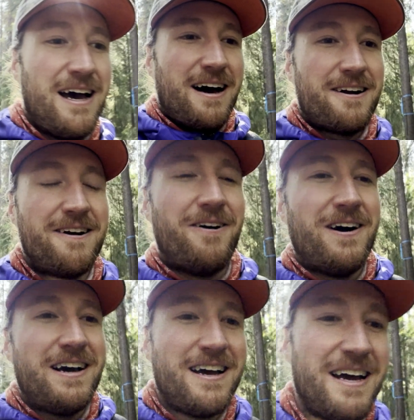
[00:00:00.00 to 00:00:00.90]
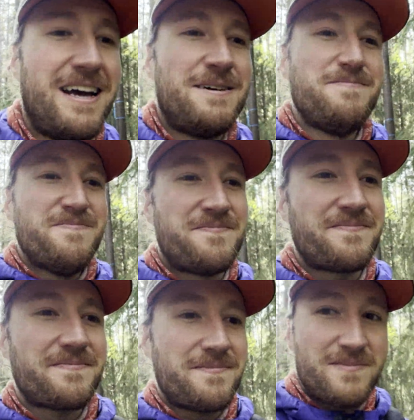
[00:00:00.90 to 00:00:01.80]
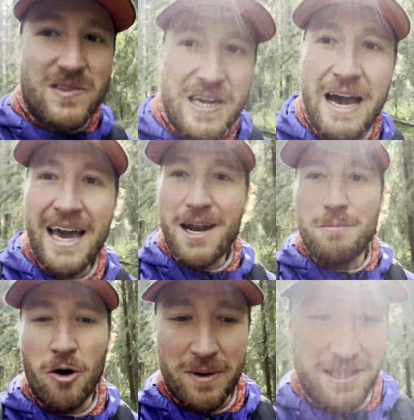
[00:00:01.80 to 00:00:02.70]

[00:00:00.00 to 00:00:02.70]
I don't know. I had a moment